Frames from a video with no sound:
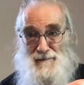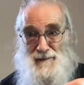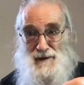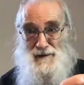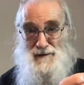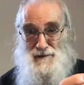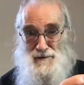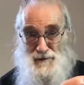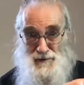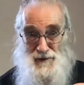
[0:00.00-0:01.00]
because
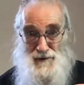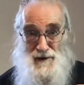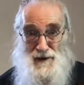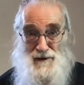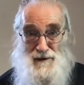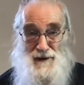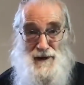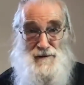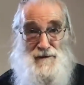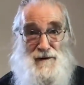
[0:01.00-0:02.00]
Julian Assange
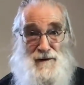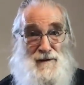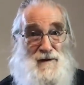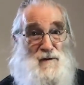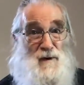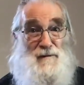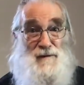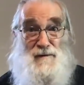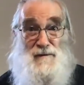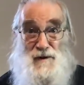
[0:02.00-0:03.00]
announced it on the
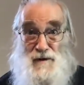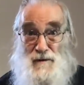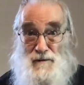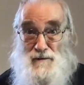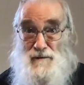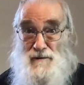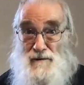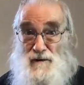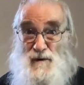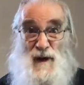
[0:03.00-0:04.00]
12th of June,
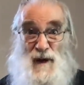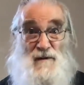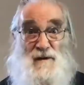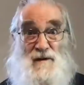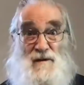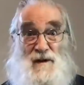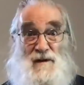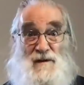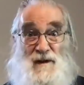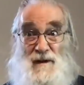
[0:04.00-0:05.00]

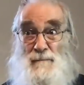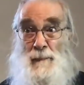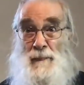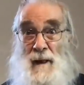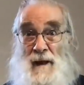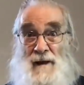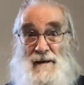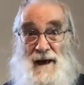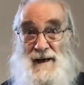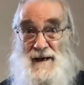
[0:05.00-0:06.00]
2016,
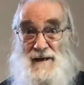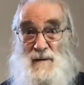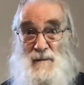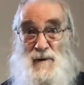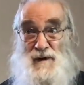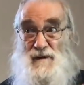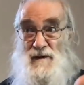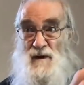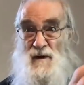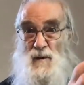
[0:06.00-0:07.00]
that, as he put
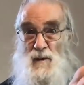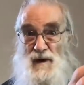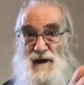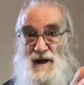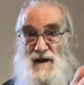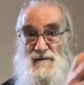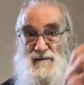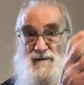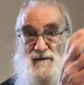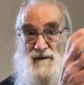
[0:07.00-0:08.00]
it, we
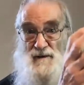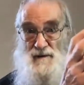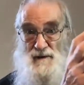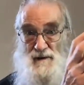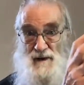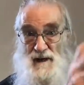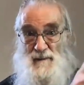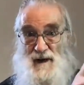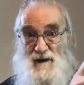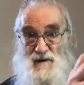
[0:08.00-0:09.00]
have
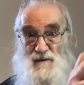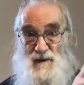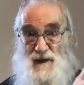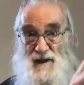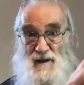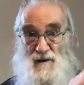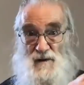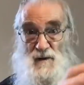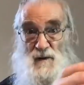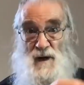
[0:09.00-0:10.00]
emails related
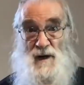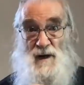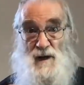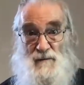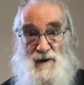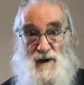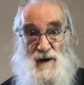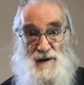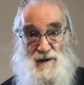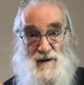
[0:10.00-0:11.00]
to Hillary
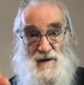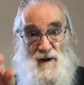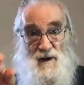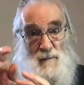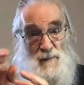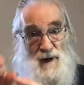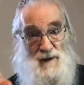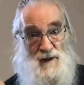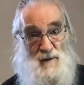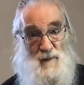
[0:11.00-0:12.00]
Clinton
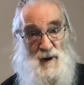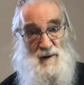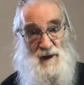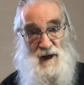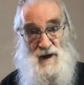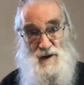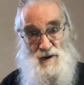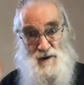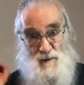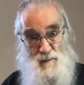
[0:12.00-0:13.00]
pending
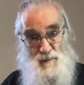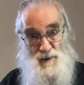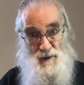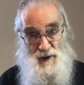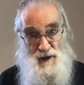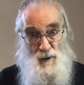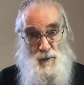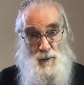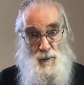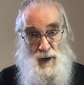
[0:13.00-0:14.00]
publication, period.
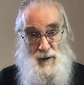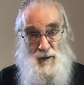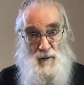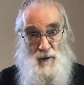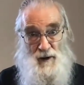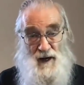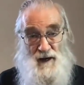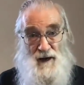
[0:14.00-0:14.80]
Okay.